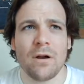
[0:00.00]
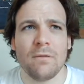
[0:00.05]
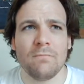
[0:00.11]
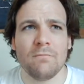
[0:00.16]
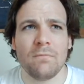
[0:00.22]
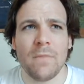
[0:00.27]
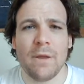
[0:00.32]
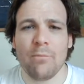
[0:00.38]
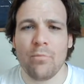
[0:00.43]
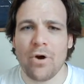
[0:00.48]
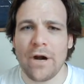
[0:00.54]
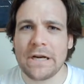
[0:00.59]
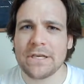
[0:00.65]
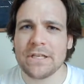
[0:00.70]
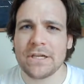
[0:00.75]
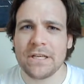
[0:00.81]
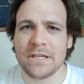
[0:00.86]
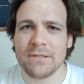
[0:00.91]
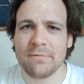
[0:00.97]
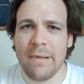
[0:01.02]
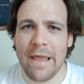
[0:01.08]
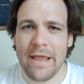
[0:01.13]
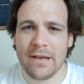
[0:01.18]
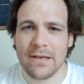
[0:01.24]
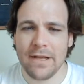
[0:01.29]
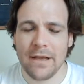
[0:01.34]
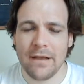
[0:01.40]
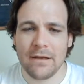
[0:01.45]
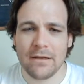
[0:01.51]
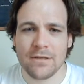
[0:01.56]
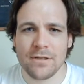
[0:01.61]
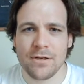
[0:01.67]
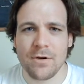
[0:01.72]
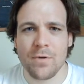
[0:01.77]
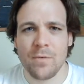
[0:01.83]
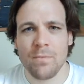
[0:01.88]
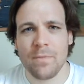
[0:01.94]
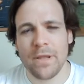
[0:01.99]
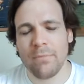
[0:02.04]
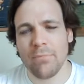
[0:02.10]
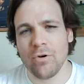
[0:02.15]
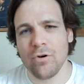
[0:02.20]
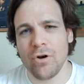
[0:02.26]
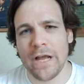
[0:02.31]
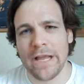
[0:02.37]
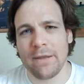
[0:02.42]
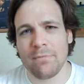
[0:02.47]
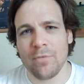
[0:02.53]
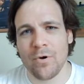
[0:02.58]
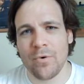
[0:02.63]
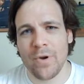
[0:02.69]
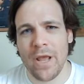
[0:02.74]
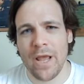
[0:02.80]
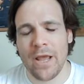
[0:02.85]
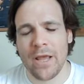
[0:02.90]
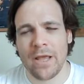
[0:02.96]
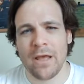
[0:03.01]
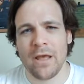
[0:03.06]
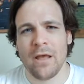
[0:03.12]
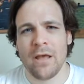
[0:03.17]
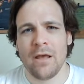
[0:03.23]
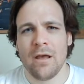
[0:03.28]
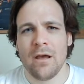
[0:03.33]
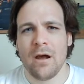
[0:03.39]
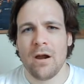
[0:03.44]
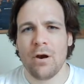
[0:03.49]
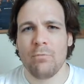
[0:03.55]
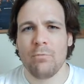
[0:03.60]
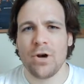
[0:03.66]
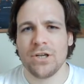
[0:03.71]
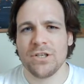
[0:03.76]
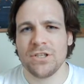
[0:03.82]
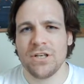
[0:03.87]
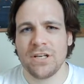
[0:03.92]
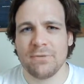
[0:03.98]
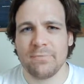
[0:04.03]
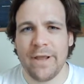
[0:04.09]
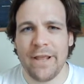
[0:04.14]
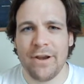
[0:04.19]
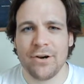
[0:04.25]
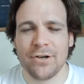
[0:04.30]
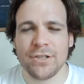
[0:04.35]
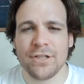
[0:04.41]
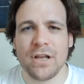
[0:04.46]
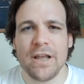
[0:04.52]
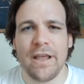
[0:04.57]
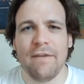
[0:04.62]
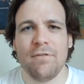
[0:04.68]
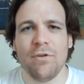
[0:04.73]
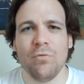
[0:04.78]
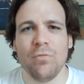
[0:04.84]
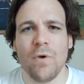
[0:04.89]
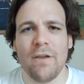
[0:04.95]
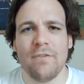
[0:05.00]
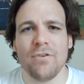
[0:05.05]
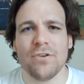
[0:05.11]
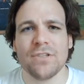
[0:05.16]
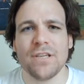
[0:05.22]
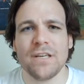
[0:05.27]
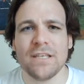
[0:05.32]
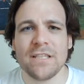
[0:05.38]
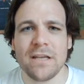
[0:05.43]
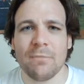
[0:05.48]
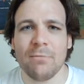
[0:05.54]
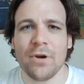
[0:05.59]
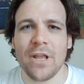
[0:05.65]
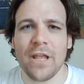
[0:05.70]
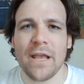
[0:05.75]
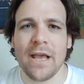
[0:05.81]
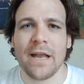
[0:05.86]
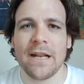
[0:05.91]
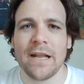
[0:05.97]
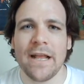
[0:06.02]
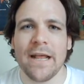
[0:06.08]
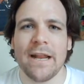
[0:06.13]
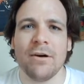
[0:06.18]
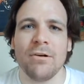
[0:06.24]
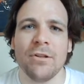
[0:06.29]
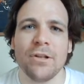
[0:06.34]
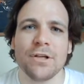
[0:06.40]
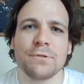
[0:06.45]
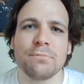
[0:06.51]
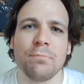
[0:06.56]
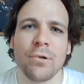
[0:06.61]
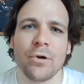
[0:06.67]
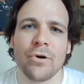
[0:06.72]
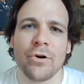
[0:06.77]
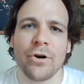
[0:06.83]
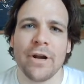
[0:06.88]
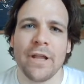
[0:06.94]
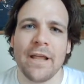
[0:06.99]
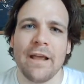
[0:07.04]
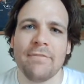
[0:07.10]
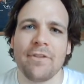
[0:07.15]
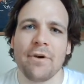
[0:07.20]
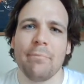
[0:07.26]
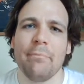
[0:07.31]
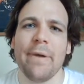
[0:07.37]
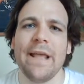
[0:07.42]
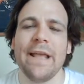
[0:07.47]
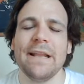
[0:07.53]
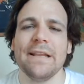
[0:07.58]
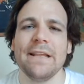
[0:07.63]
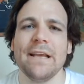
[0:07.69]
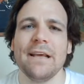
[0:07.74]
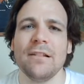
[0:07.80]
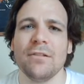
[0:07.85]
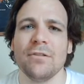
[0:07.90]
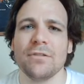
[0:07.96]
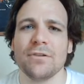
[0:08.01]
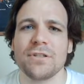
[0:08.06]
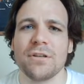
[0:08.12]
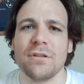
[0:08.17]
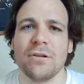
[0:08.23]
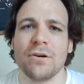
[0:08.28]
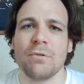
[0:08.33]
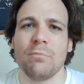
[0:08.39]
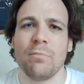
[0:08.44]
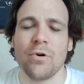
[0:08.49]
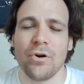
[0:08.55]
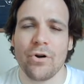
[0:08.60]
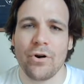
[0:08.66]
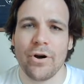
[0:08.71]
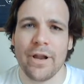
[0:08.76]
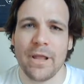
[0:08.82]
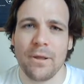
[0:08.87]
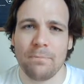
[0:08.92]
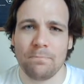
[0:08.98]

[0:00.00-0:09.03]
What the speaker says: impressionist painting. So people like Monet are impressionist painters. If you see somebody and it looks blurry, if their paintings look blurry,